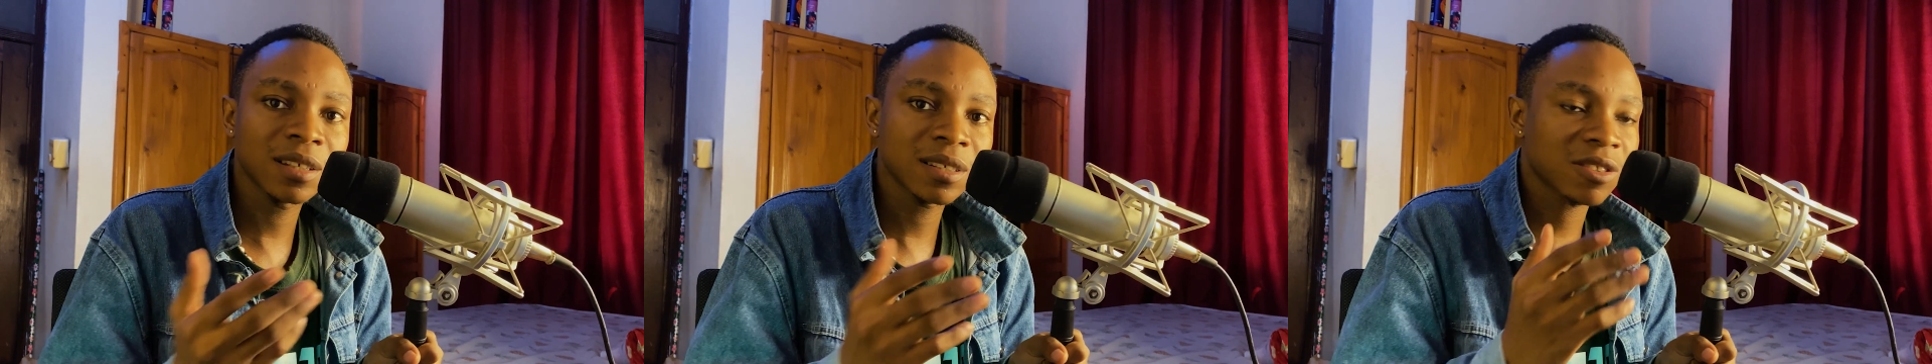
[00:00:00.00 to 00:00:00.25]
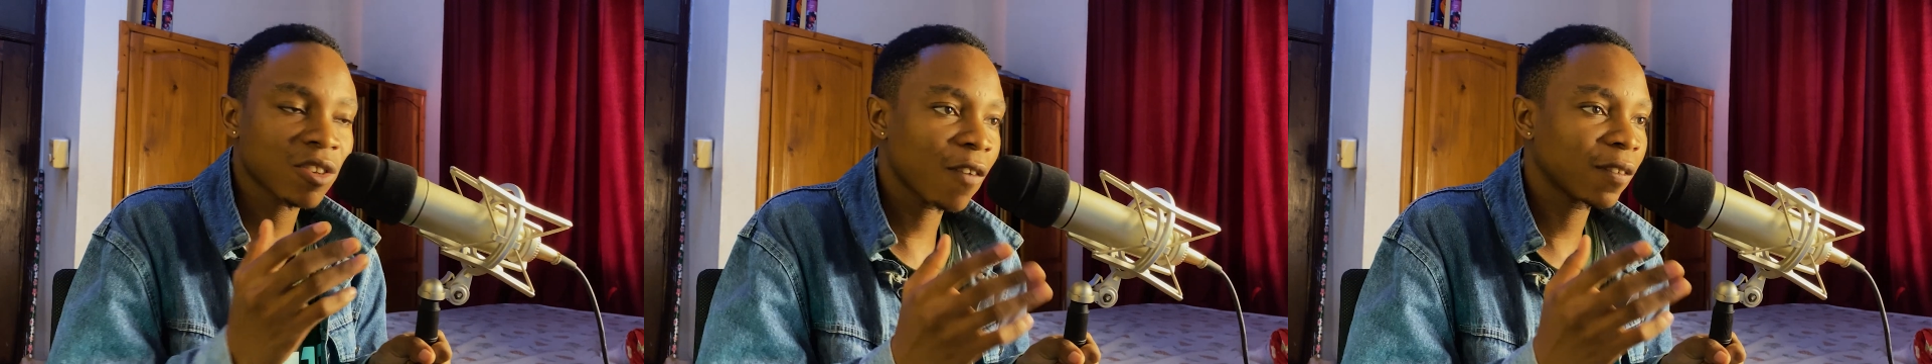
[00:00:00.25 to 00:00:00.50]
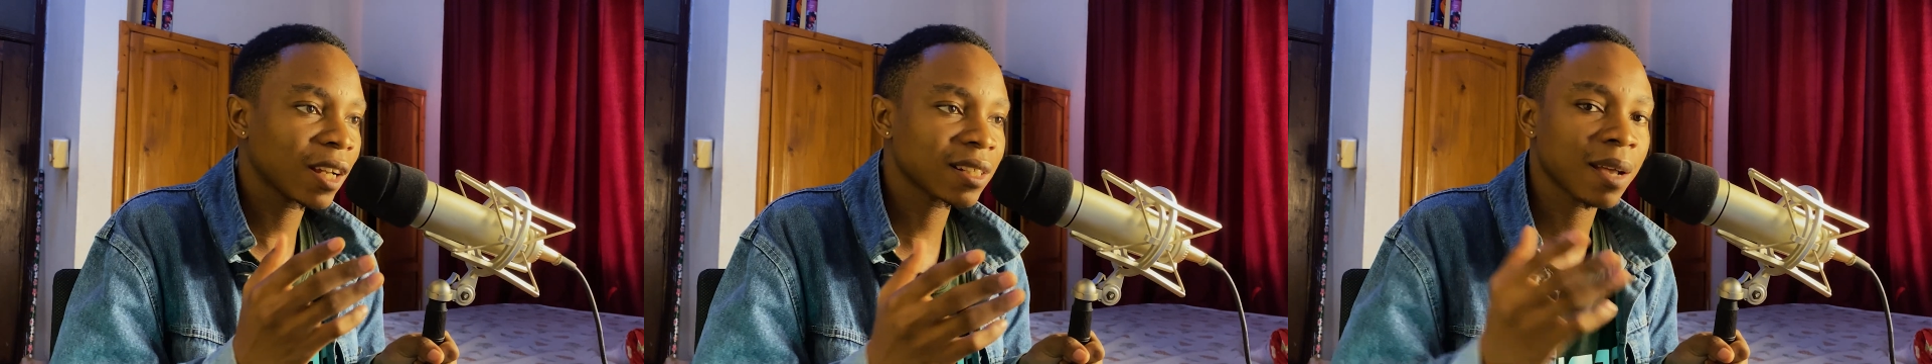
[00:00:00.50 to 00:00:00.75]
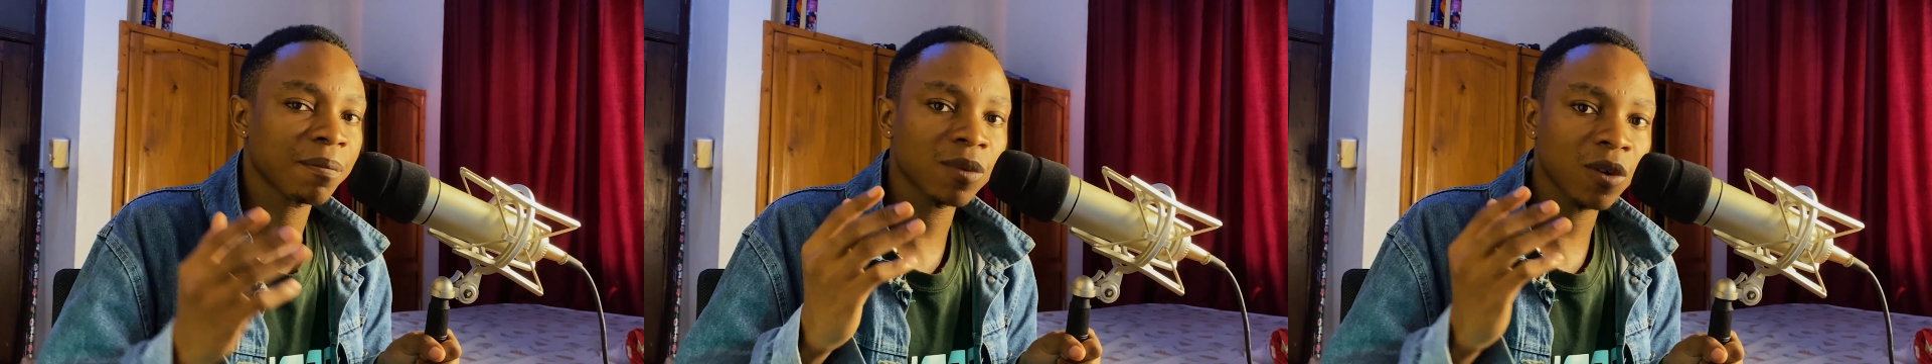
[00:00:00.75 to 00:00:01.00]
stuff
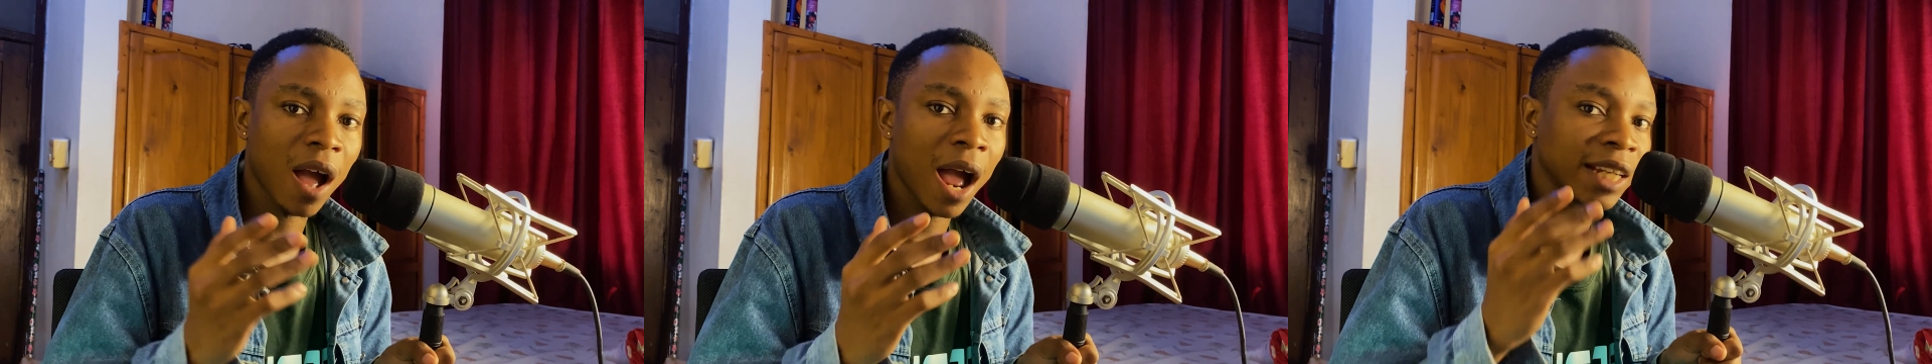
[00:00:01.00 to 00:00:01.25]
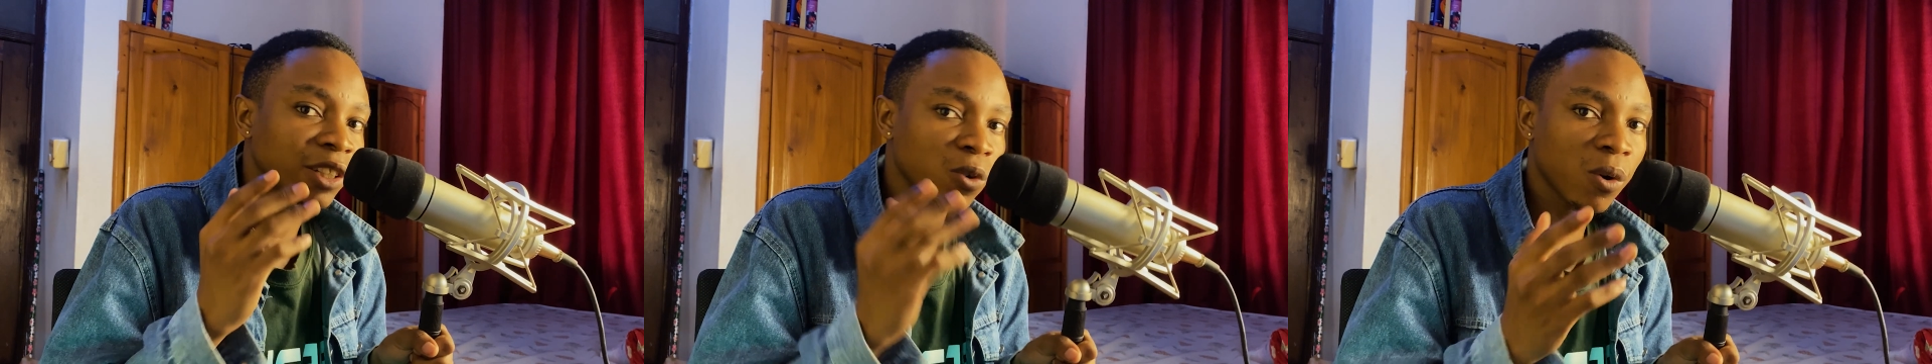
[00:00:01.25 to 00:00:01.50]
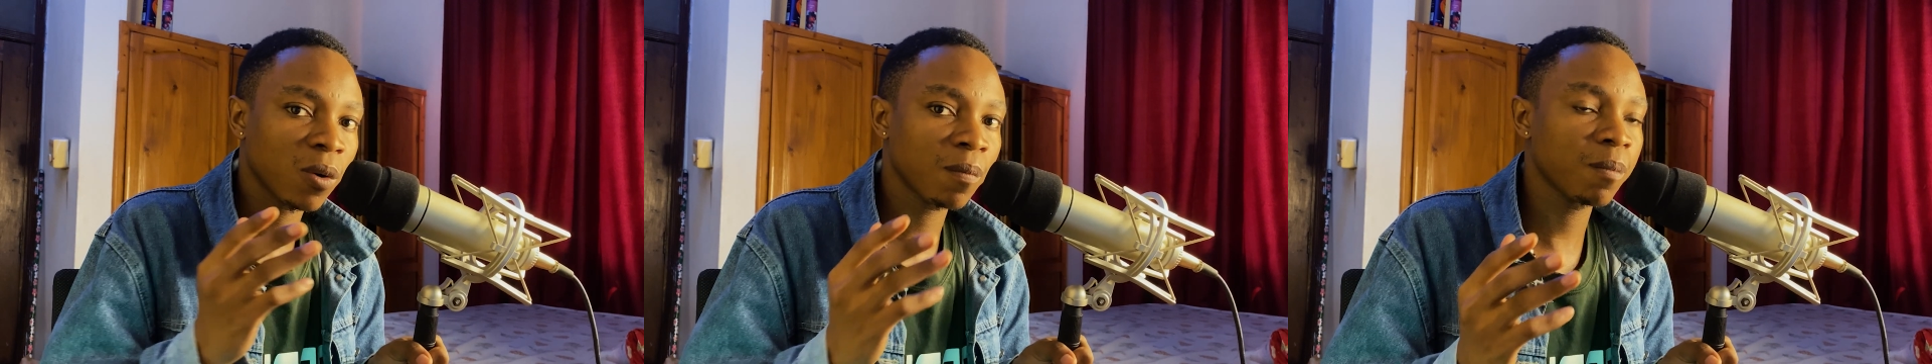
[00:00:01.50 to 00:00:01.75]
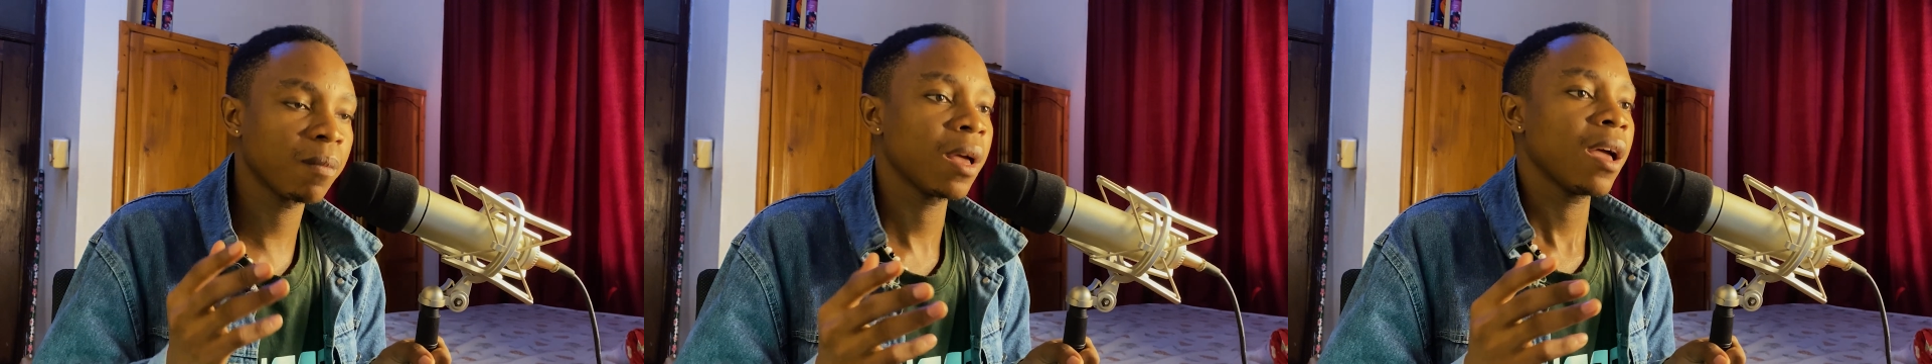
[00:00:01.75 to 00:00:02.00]
that i'm i know